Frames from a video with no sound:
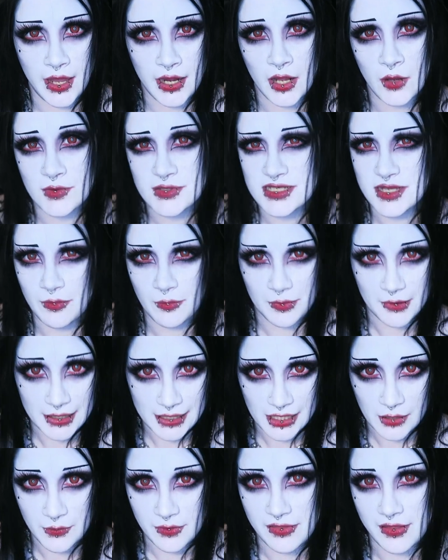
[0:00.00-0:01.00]
and I was
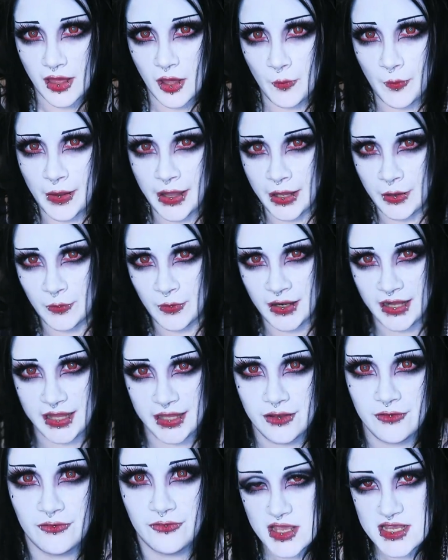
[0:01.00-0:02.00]
completely without pain relief.